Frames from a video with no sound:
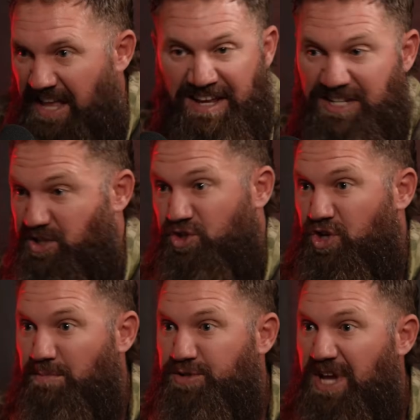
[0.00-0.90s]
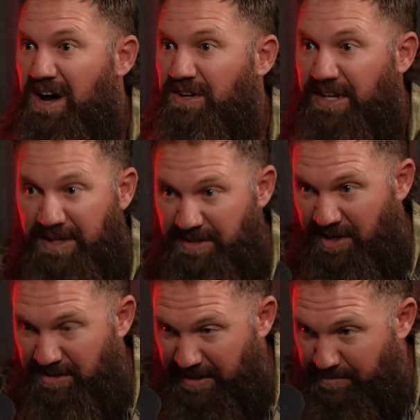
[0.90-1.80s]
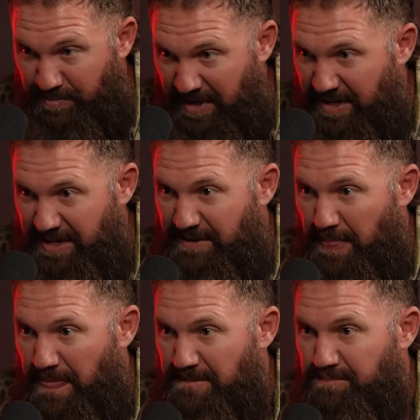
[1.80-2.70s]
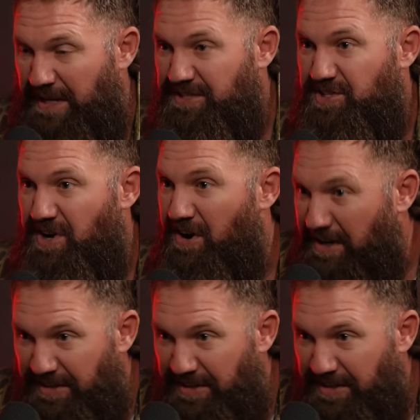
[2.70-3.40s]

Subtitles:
And then he just jumps out and like, you know, like bless his heart.